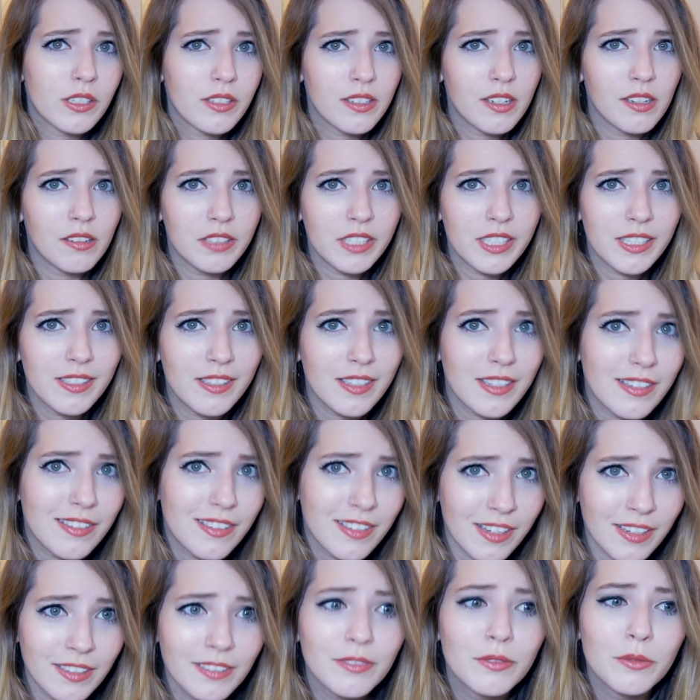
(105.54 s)
Scully's
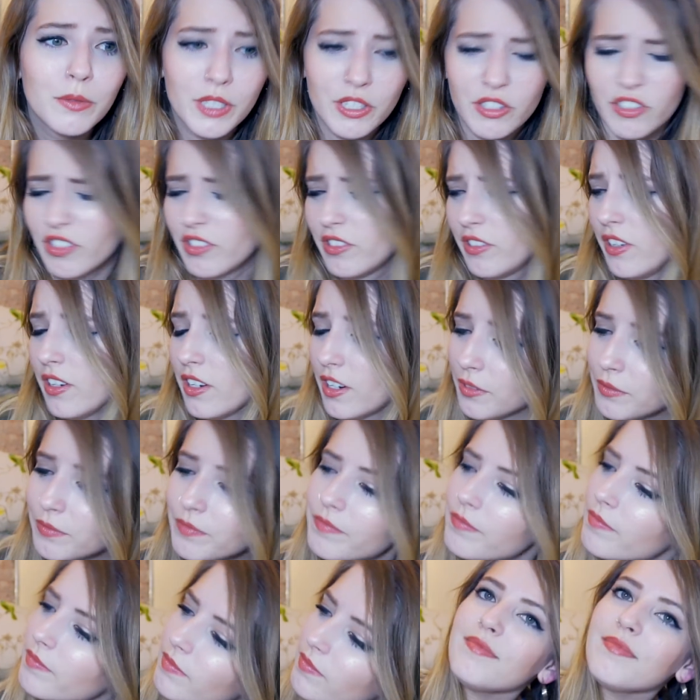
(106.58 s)
seizing, which is, you know,
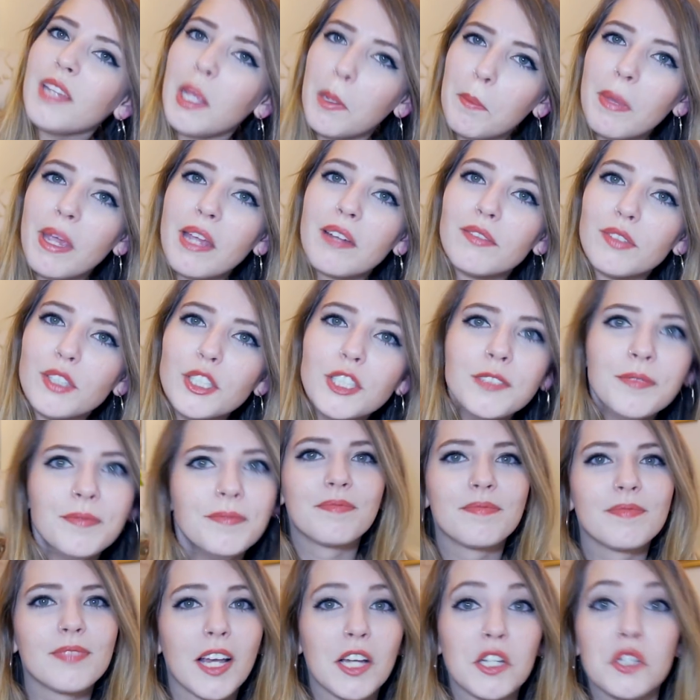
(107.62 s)
painful.
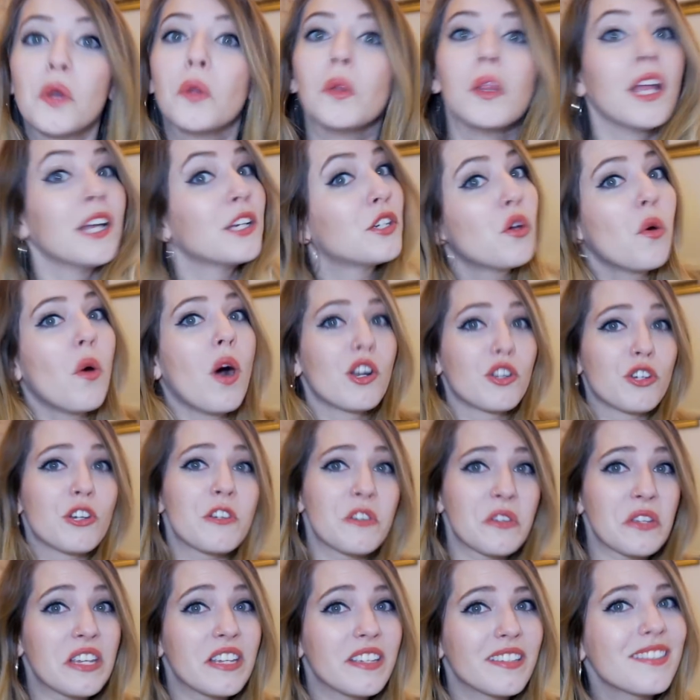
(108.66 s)
I don't like to watch her
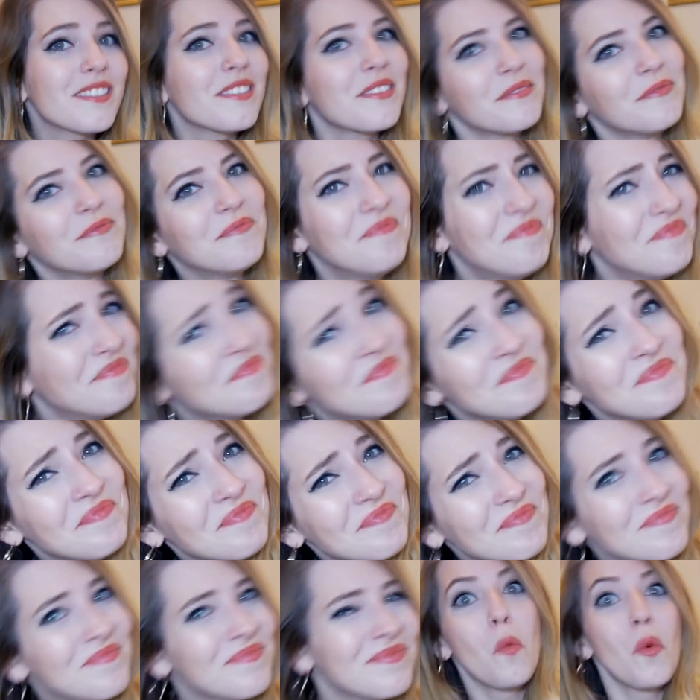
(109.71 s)
seize.
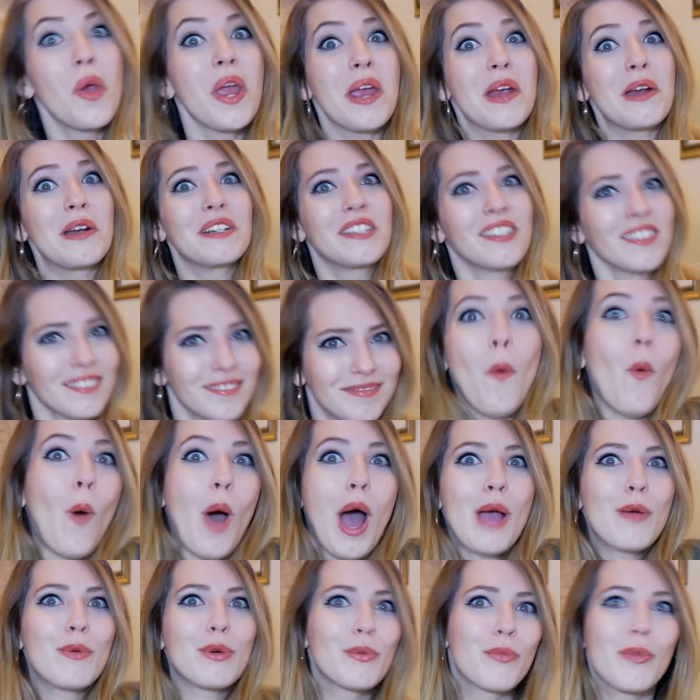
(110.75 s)
Weird.
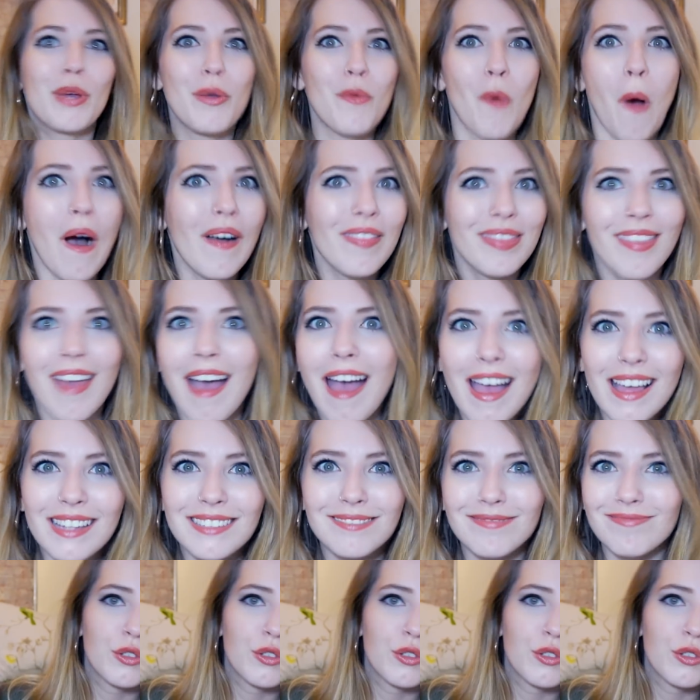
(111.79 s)
Why would we want that?